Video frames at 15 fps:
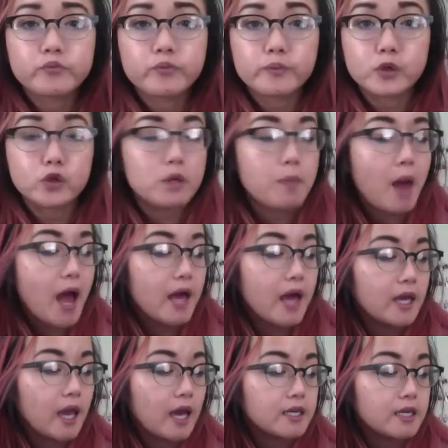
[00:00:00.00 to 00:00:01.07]
beauty bag,
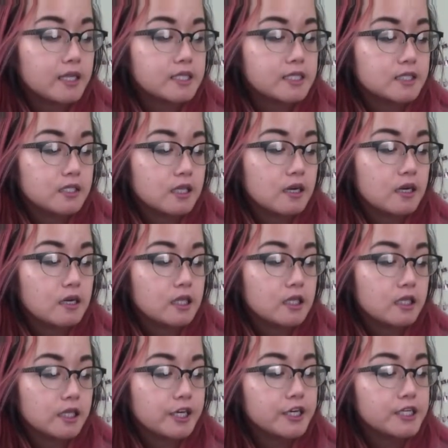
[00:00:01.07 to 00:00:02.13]
and it's the
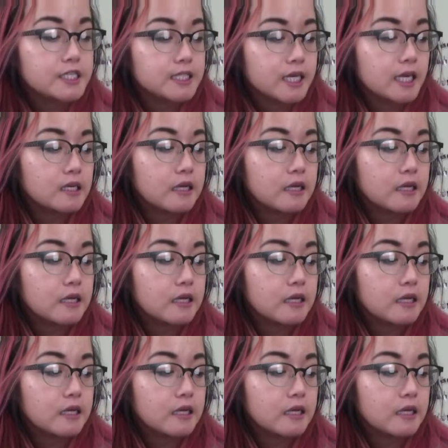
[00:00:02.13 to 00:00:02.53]
Clear Skin